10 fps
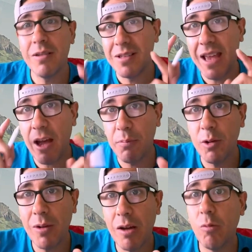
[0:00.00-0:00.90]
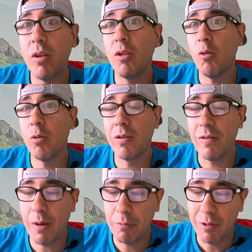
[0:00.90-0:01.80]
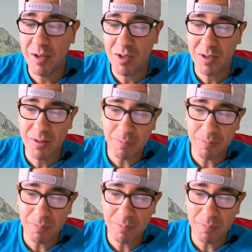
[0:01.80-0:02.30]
to help you out with the order of operations.